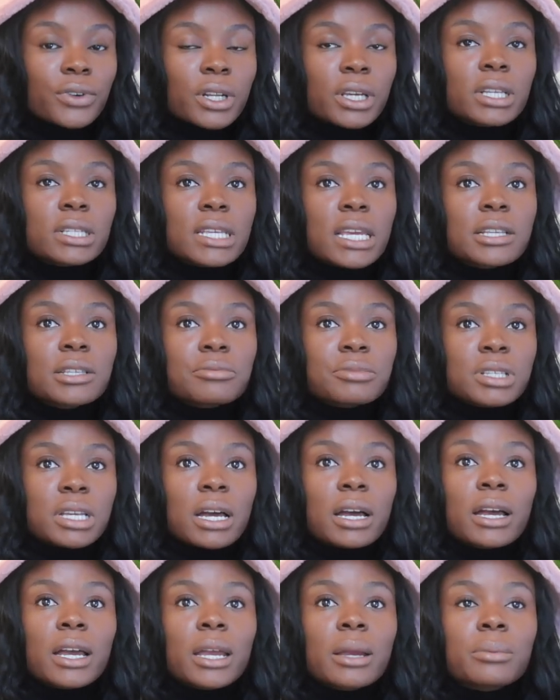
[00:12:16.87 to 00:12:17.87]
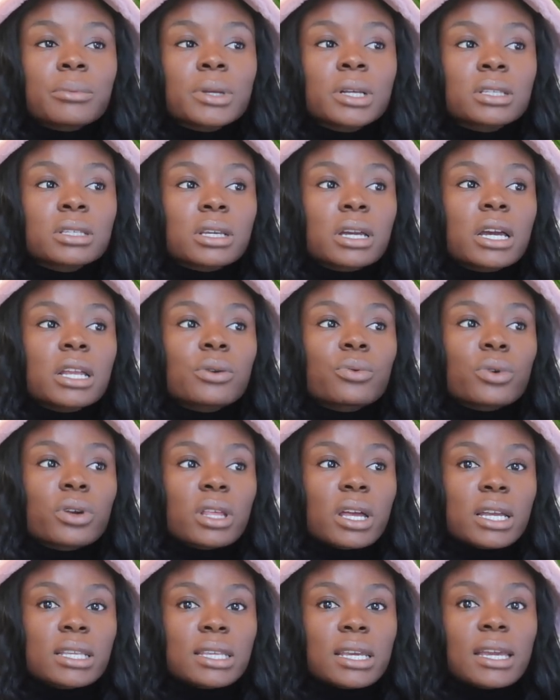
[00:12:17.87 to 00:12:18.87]
but it can take some time to kind of
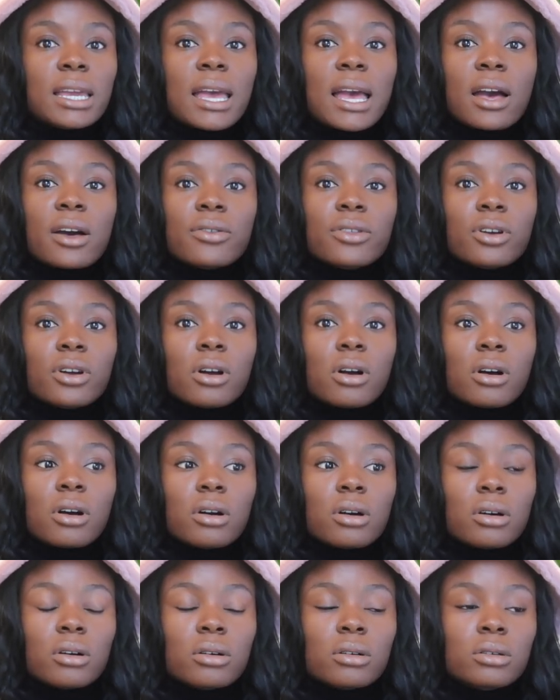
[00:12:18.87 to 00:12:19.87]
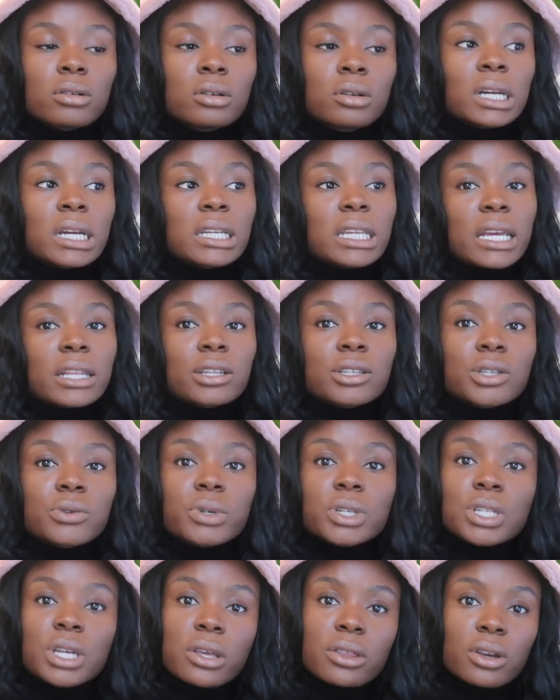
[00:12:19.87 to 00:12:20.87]
realize like how they're all connected to
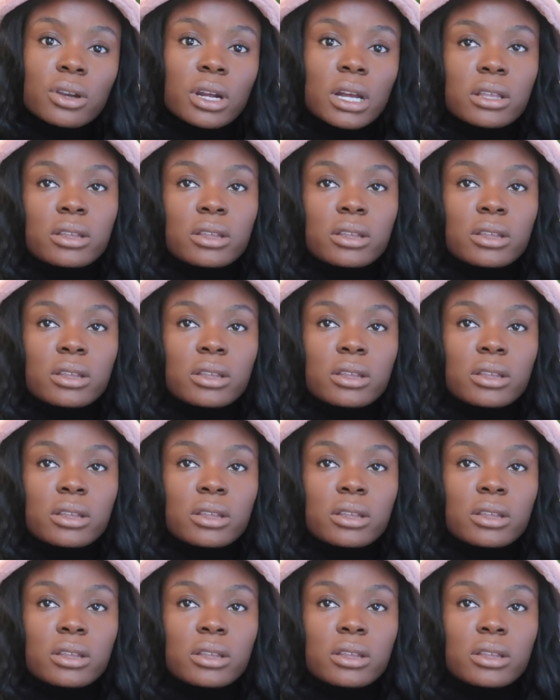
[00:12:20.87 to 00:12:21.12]
each other,